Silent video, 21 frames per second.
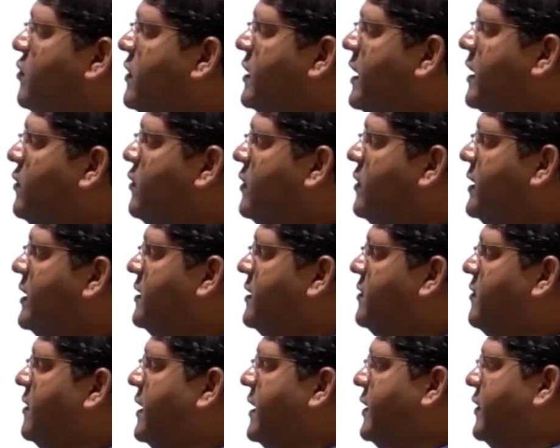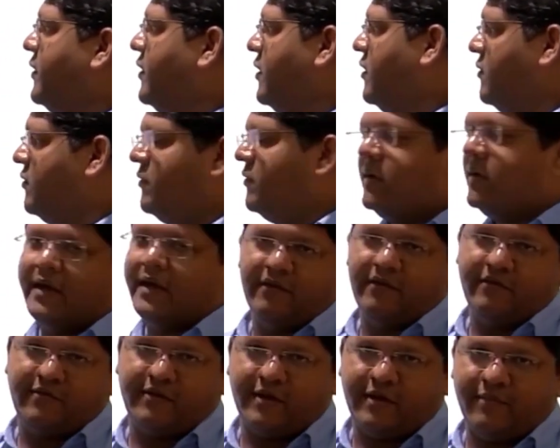to calculate the value of
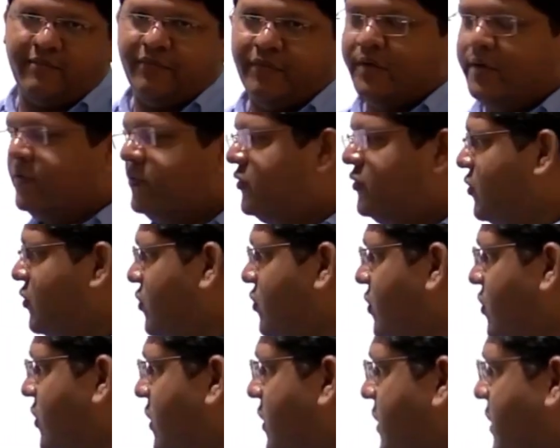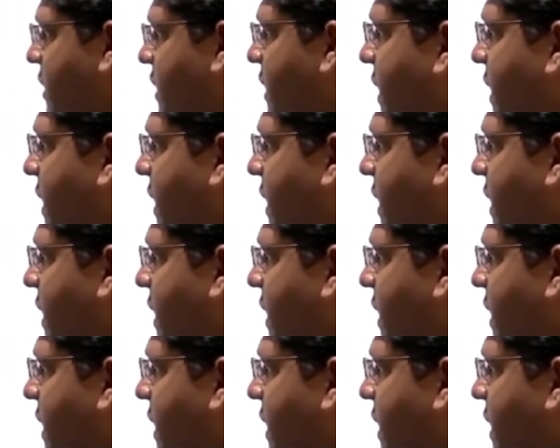alpha. So the